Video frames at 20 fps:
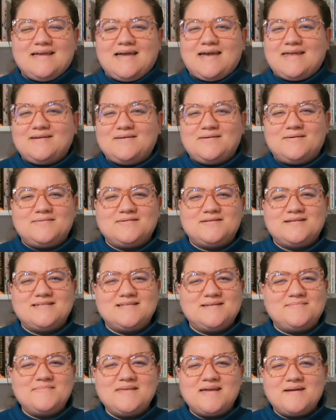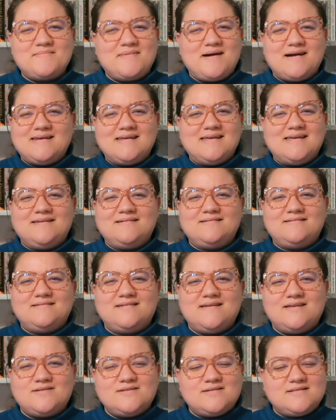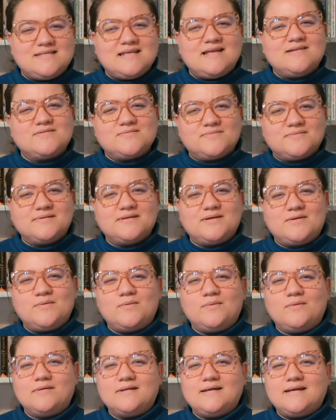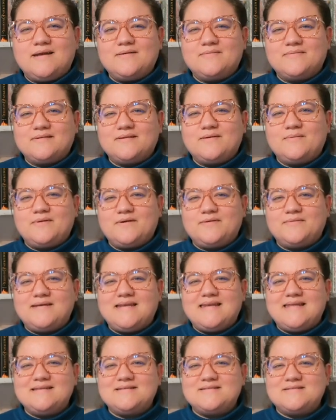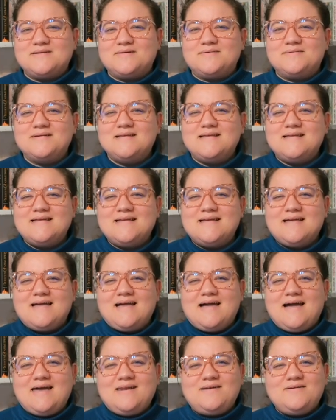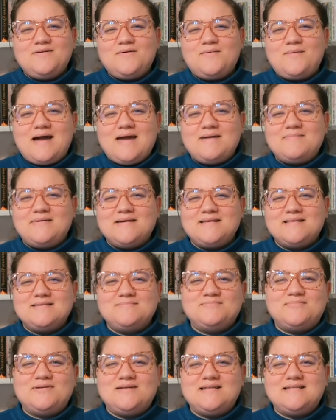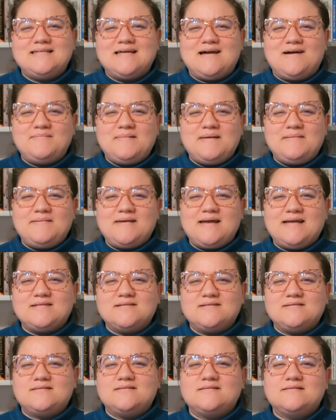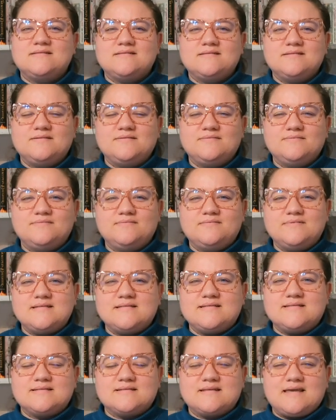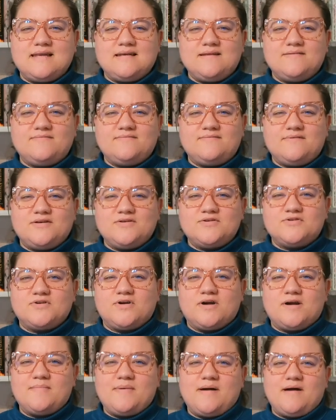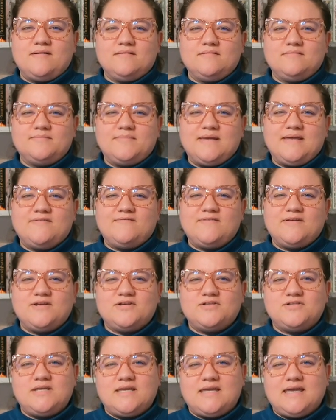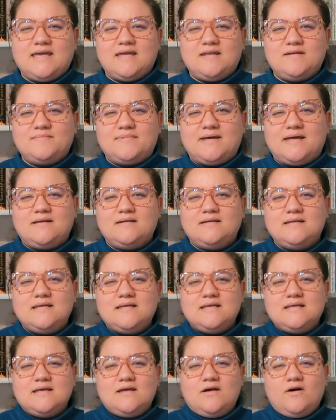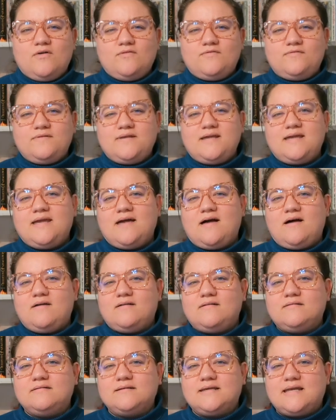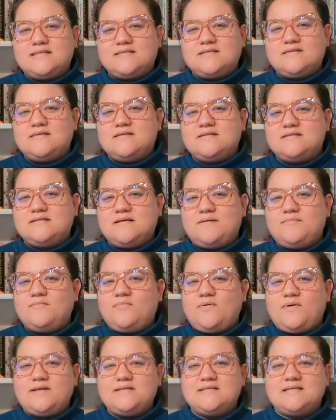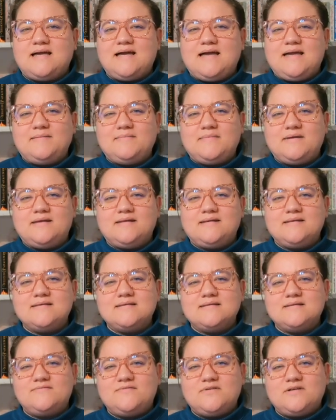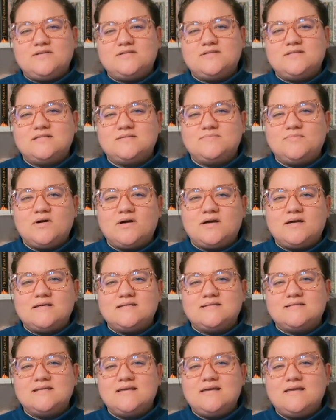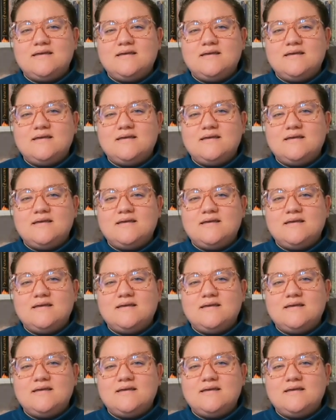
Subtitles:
I don't know, just something about it. It just sounds really cool, and I really want to read it. So I don't know why I put it down. Maybe I just was kind of unsure about finishing it, but hopefully I'll get to this some point in time and finish this book, because